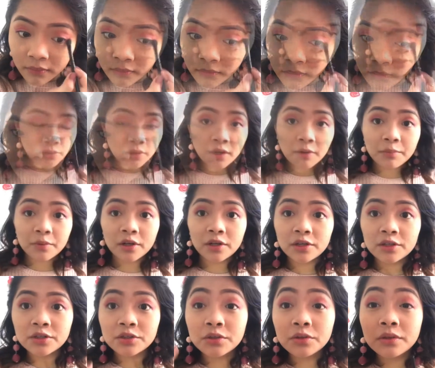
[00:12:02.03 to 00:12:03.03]
Then what I'm
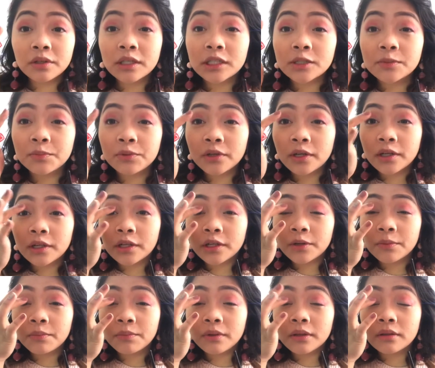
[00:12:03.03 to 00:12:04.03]
gonna do is put a
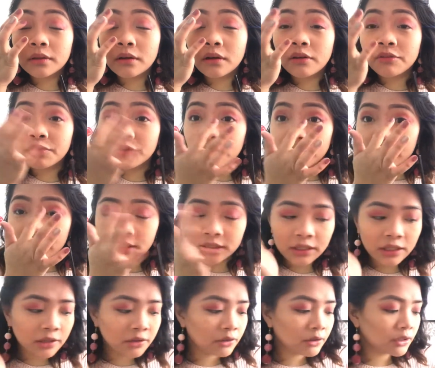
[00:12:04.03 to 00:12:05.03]
little bit of
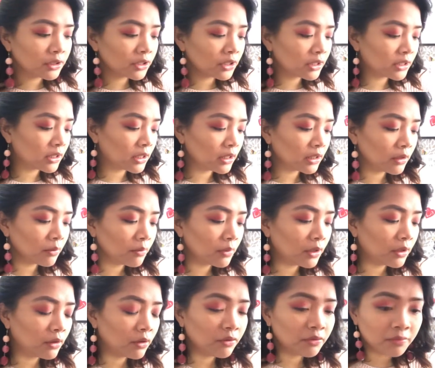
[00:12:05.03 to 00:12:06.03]
concealer just in the
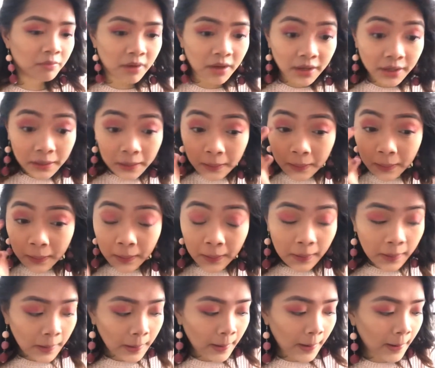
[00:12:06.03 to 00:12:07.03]
middle of my
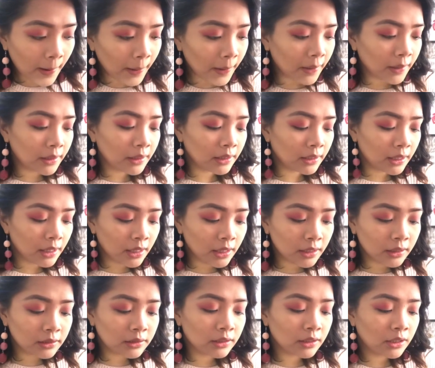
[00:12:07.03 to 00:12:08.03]

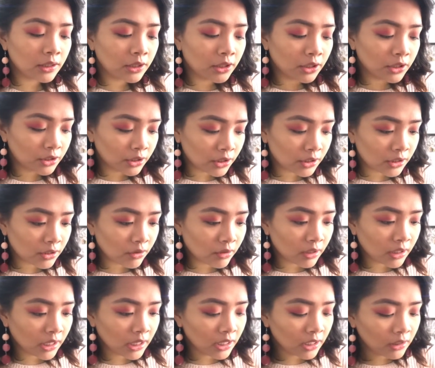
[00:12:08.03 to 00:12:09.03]
eyelid, just to
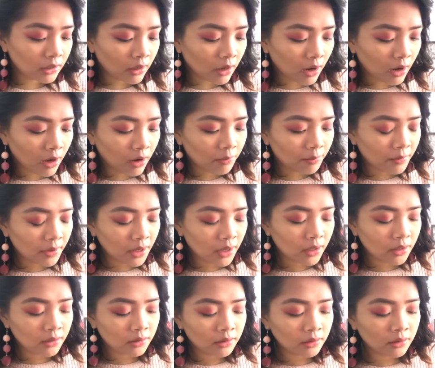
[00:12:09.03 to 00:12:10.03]
clean it up
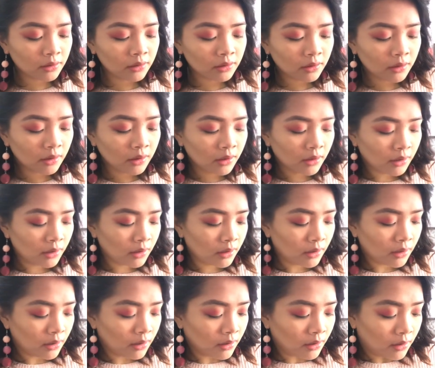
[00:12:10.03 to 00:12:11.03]
and
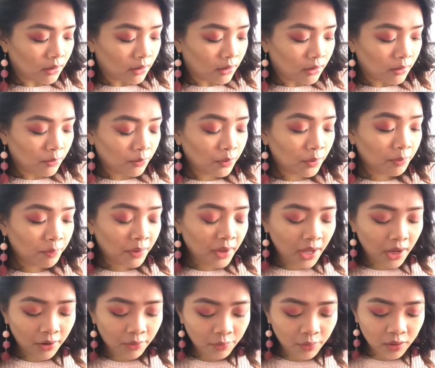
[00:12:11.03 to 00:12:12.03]

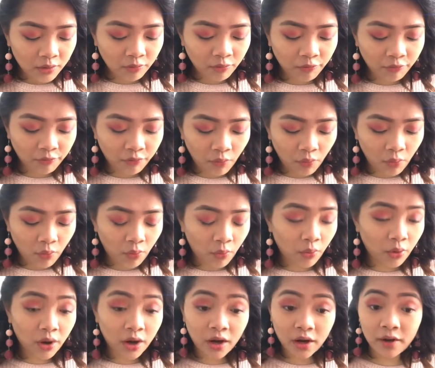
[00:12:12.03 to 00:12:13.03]
prepare it
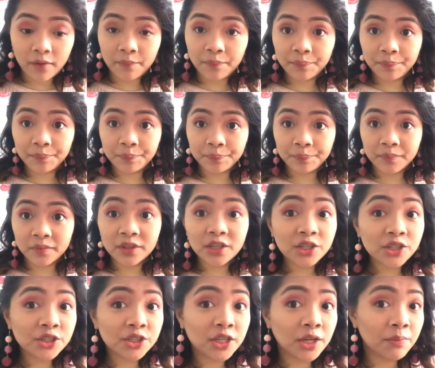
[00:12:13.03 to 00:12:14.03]
for
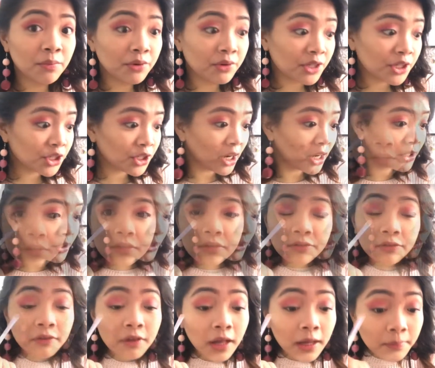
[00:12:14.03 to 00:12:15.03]
the shimmery shadow.
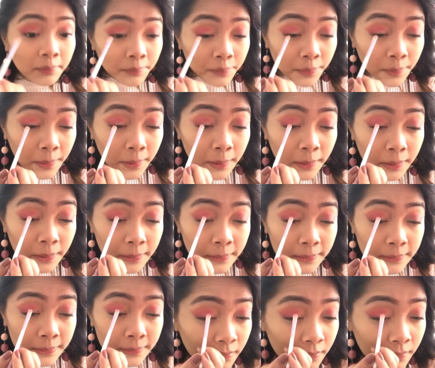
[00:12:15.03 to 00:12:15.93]
Flat brush.